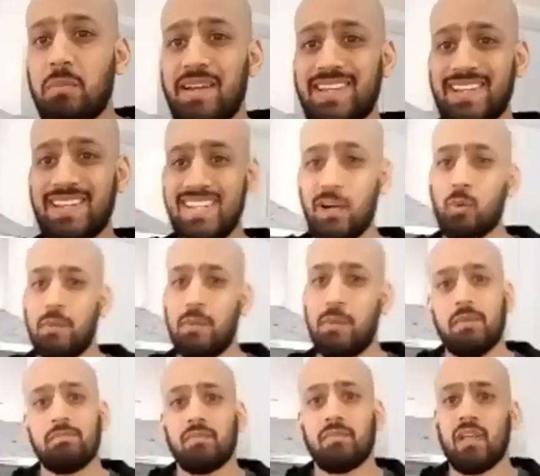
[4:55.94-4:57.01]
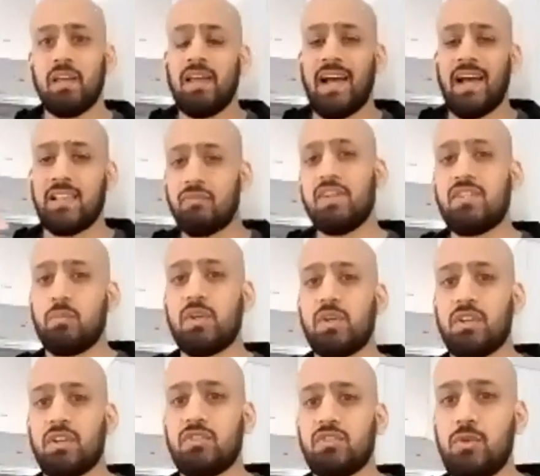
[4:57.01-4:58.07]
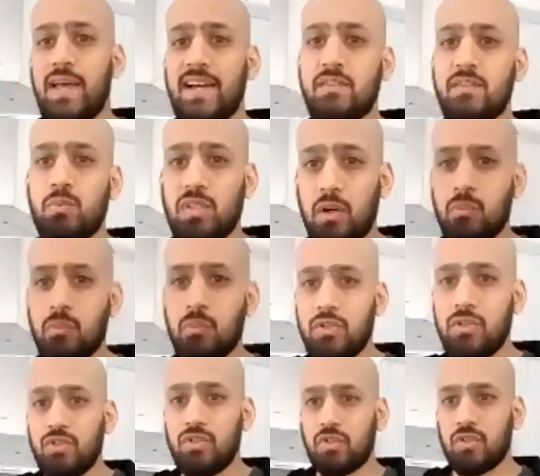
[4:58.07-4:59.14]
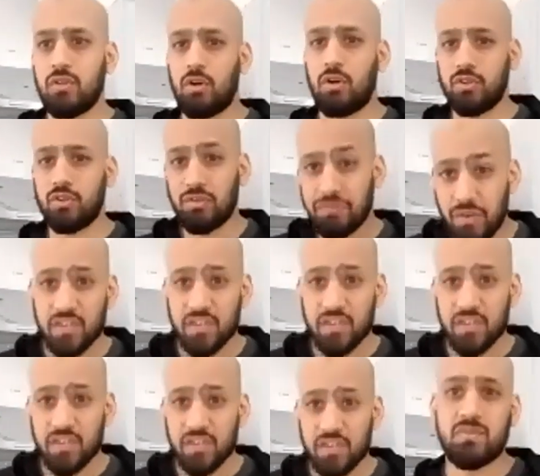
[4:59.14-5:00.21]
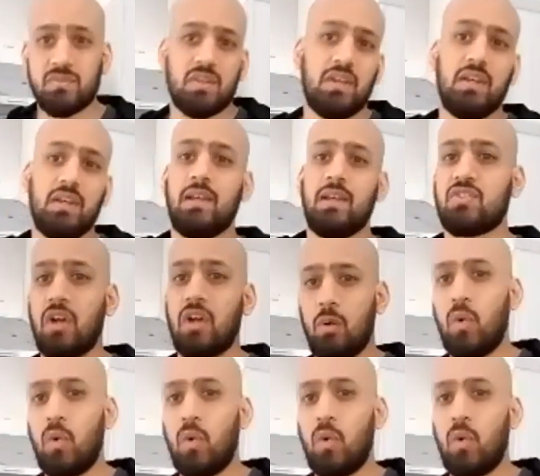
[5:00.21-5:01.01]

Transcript: to make a little bit. And the reason we're going to do that is we don't want you to, on your first attempt, start